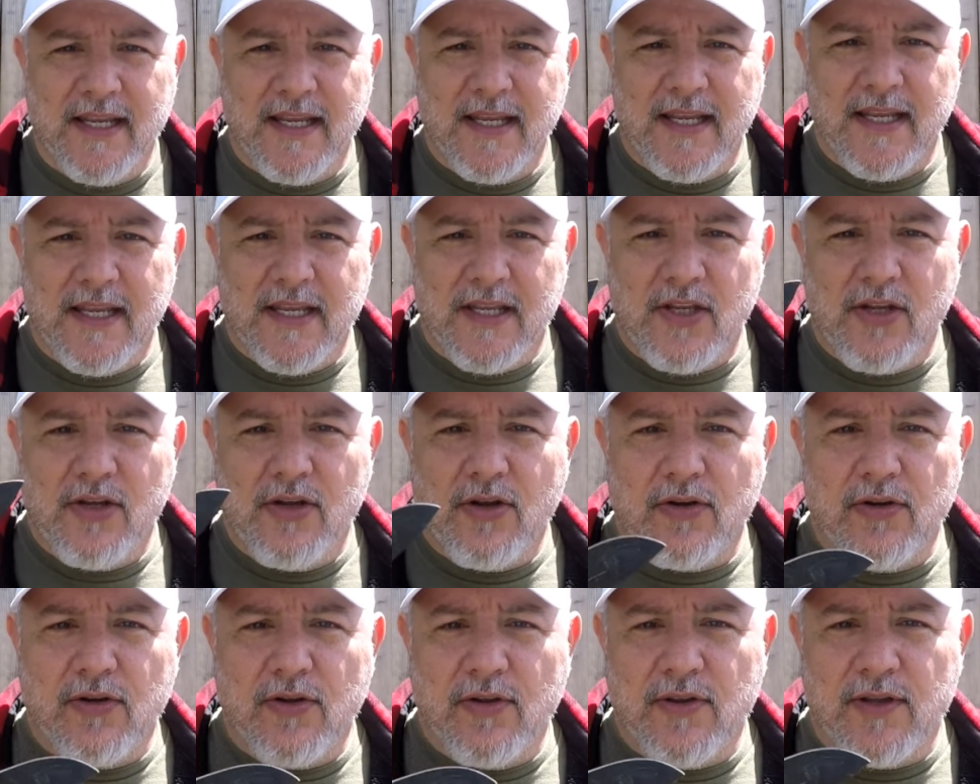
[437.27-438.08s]
you
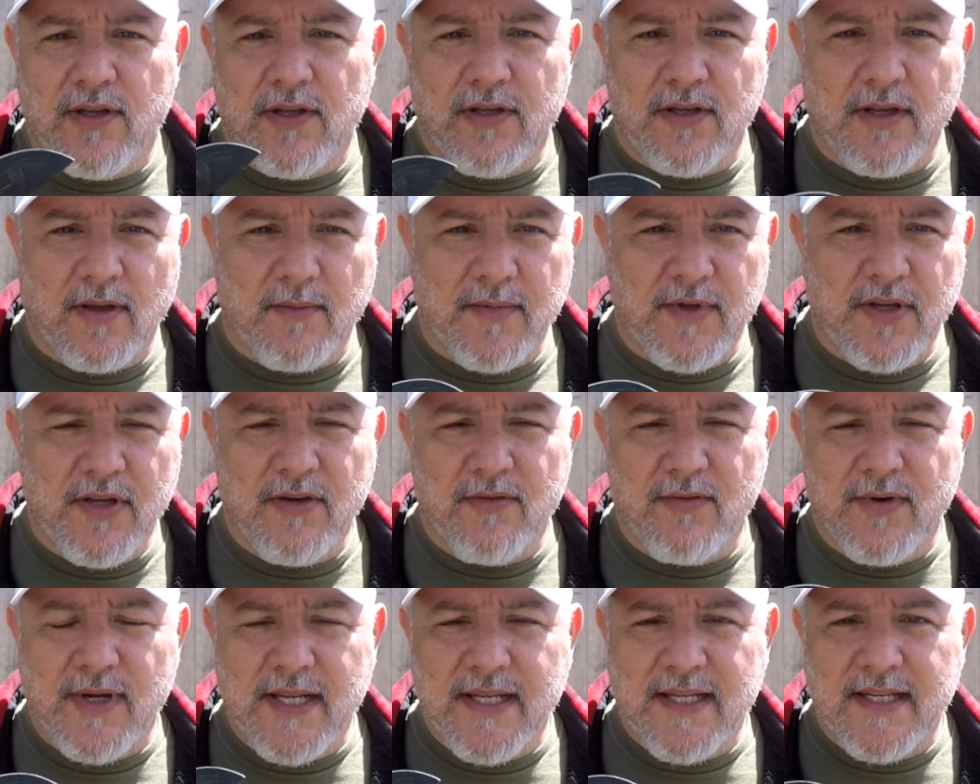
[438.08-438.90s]
don't know I mean, you can
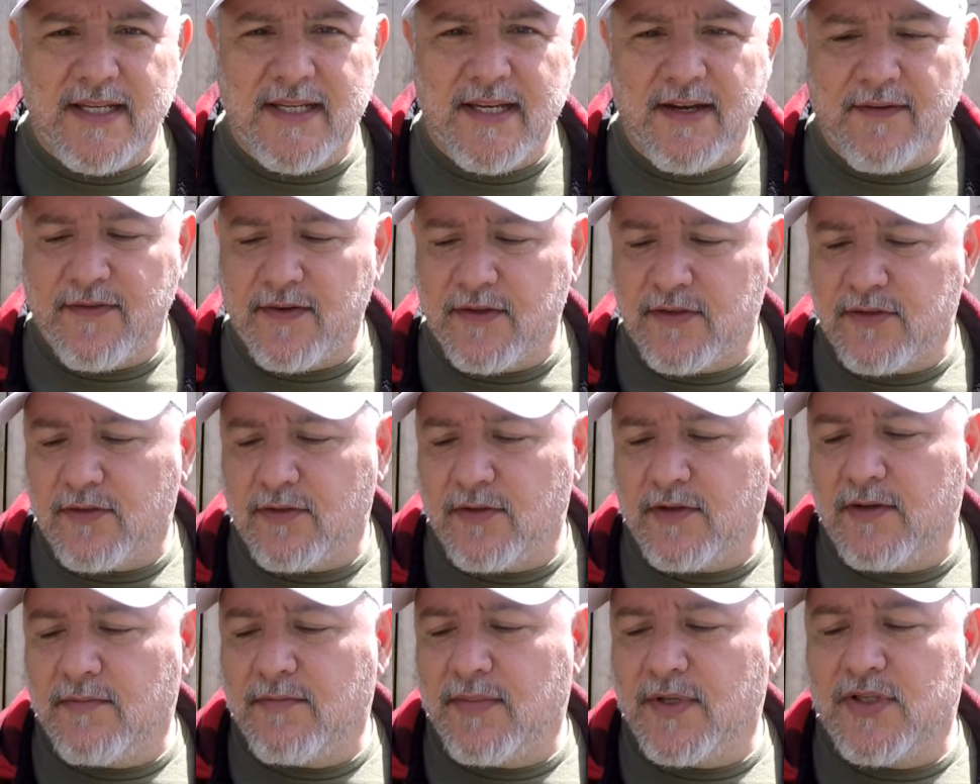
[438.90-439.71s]
read the difference on
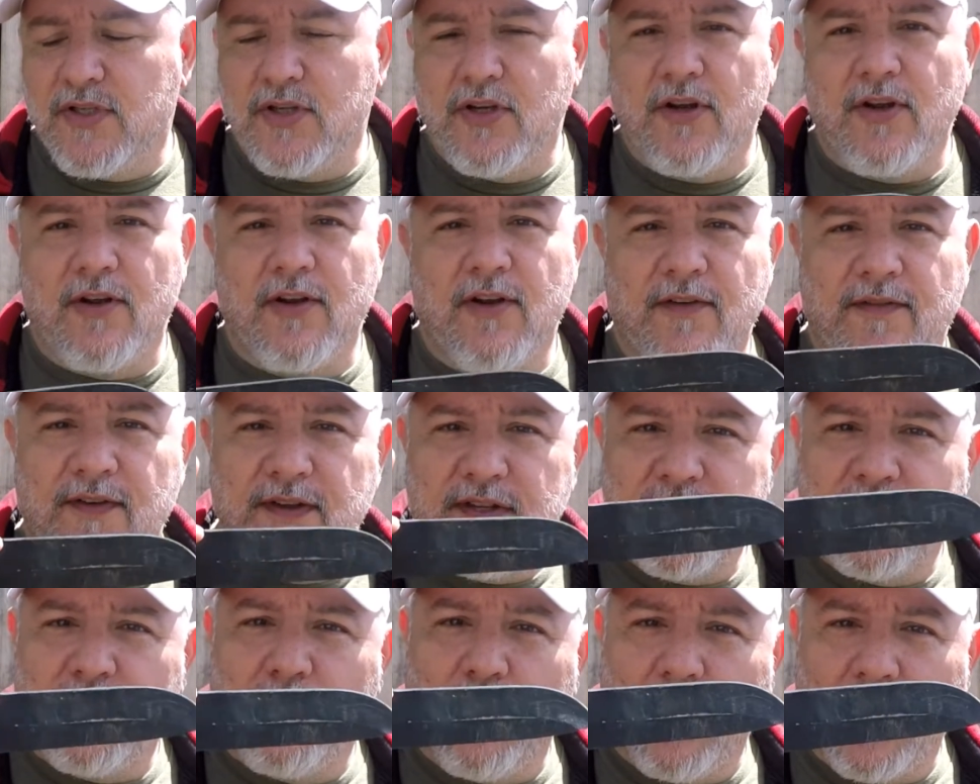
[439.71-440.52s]
them, but you don't know if it's
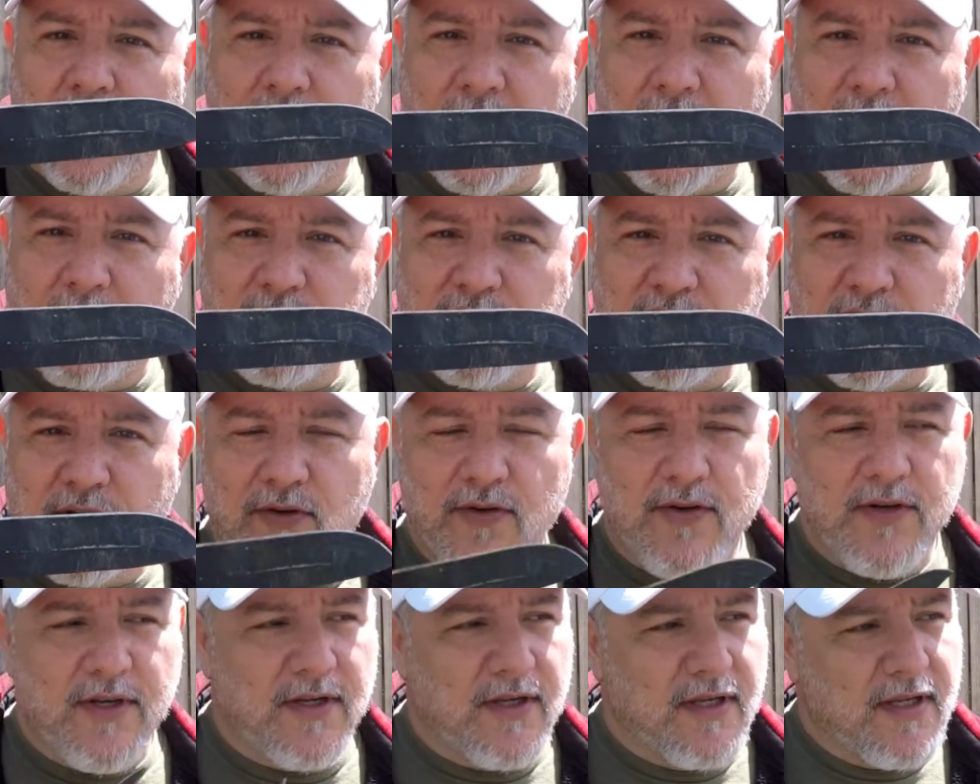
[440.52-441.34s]
the one that I'm
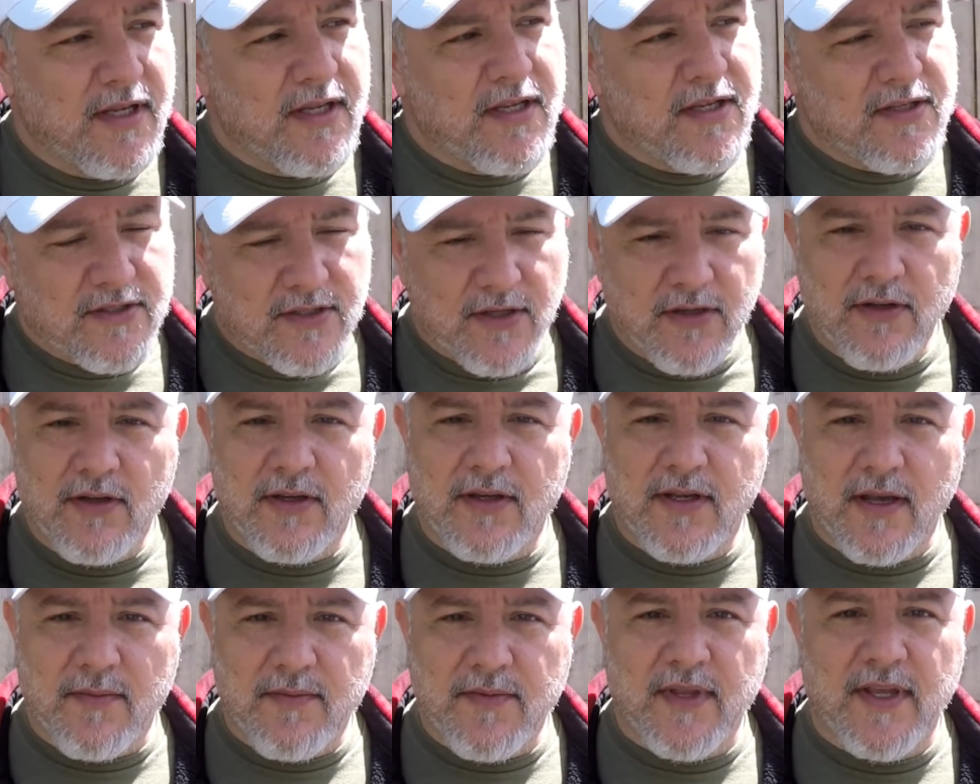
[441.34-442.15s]
showing you. So look
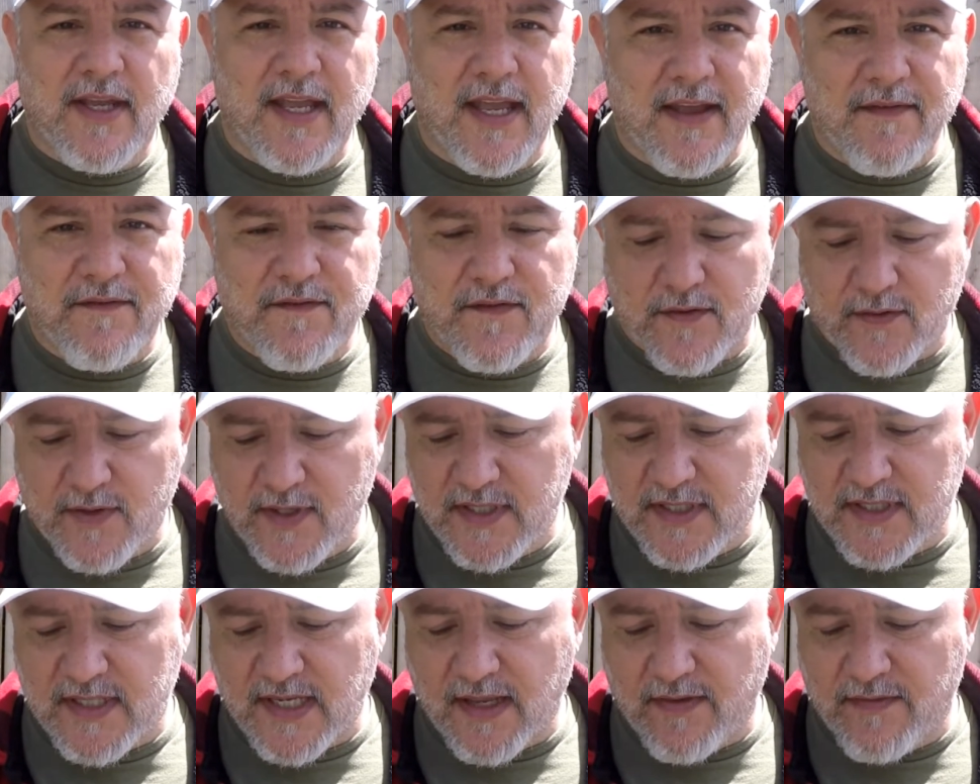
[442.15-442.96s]
up the
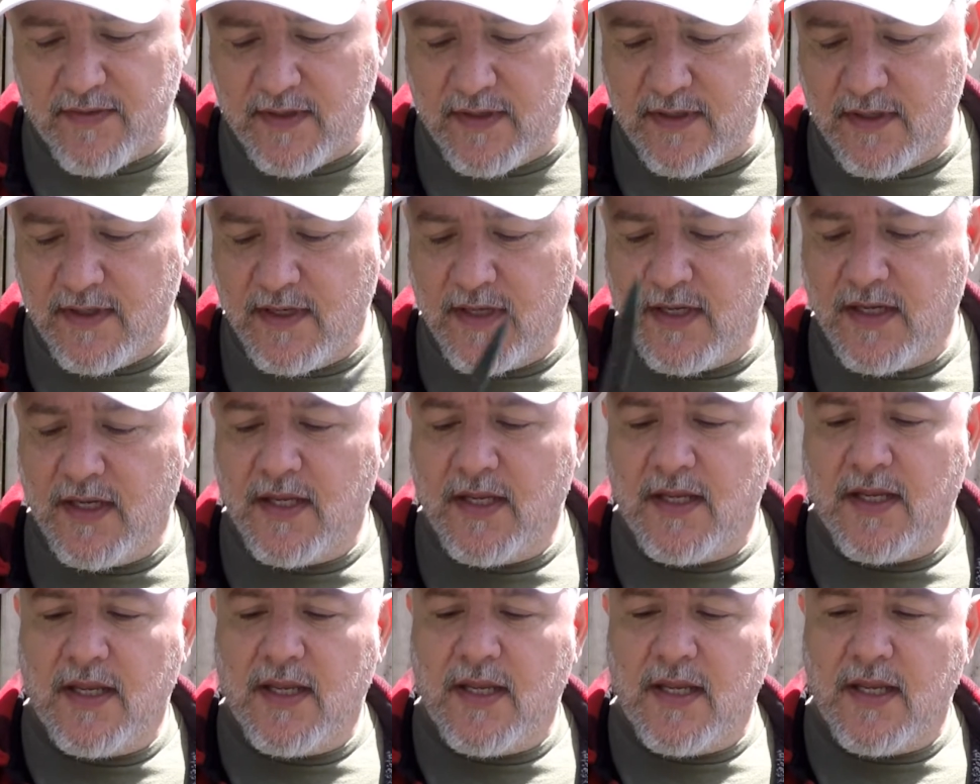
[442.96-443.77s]
F37.
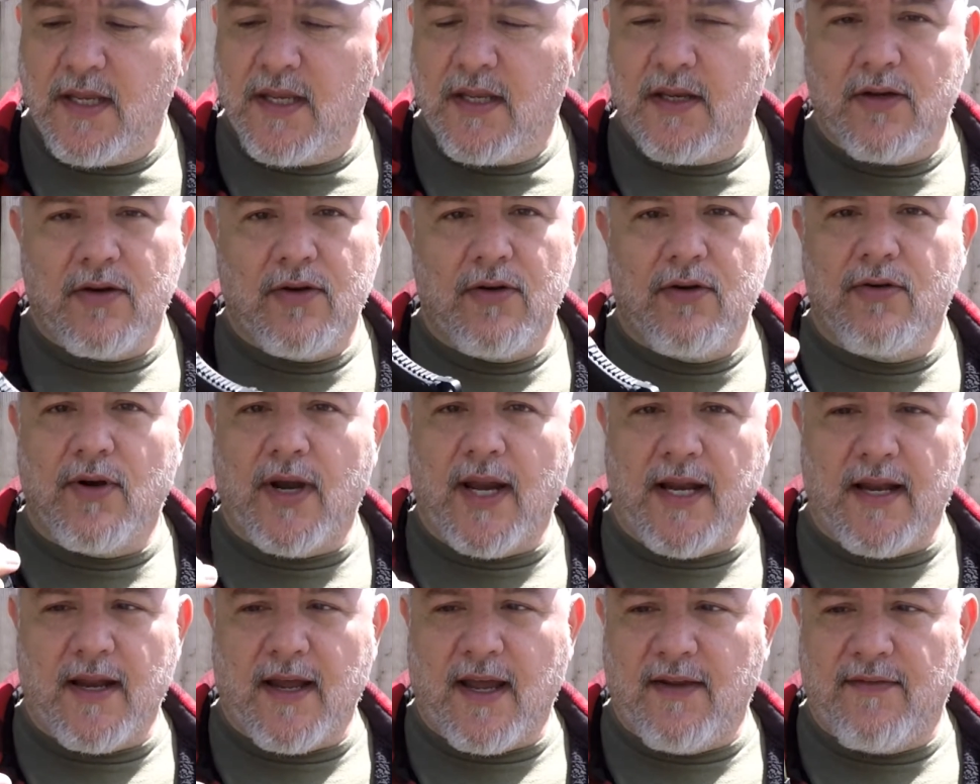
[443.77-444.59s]

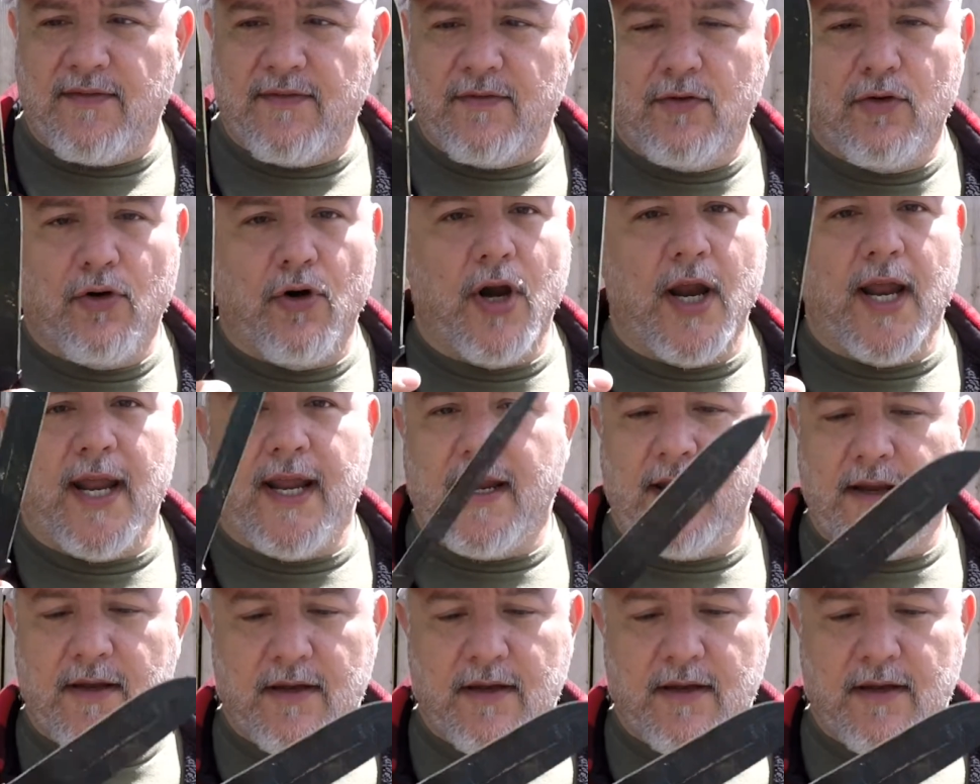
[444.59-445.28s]
Great knife. Great